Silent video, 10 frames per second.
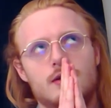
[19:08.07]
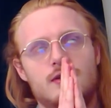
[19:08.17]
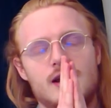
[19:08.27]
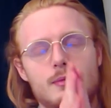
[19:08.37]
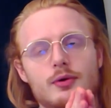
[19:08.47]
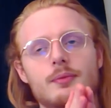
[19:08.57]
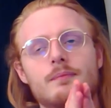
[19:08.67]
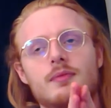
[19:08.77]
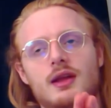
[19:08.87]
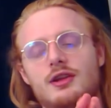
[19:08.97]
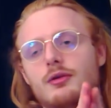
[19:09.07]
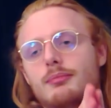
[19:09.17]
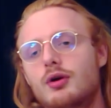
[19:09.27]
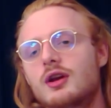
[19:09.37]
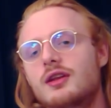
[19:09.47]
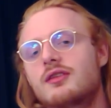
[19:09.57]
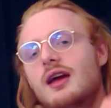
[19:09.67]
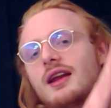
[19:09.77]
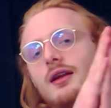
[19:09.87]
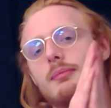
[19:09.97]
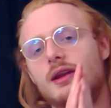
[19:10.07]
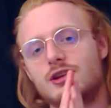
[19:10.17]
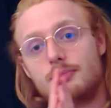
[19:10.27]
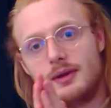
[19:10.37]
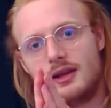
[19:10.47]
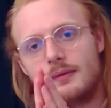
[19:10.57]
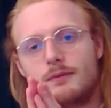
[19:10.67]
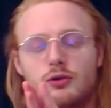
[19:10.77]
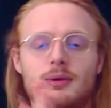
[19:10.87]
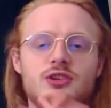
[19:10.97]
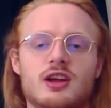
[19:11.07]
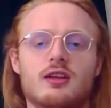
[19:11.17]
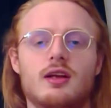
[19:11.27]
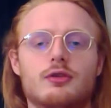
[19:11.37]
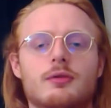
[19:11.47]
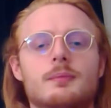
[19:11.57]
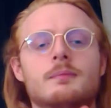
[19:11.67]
table in your booklet and in Appendix B. So please check it out.